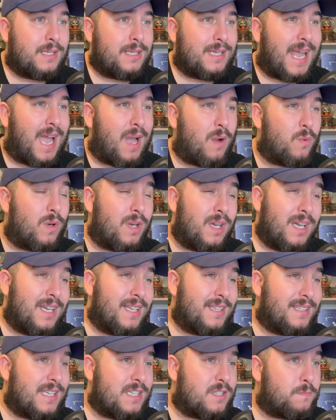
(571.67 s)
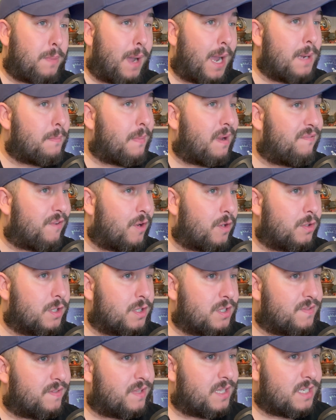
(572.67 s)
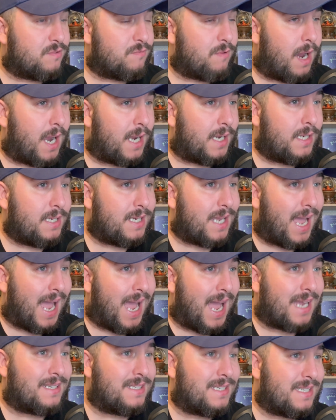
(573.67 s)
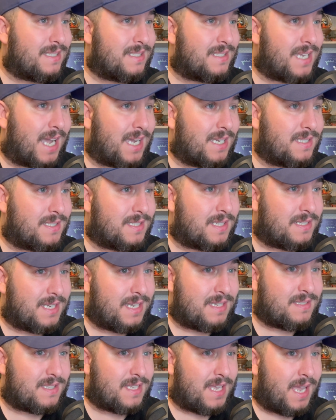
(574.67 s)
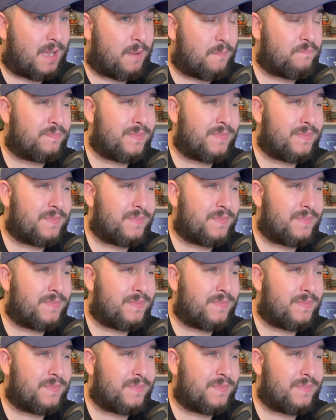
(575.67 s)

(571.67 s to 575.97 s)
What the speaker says: Now, despite my fondness for this ride and its ties to Disney,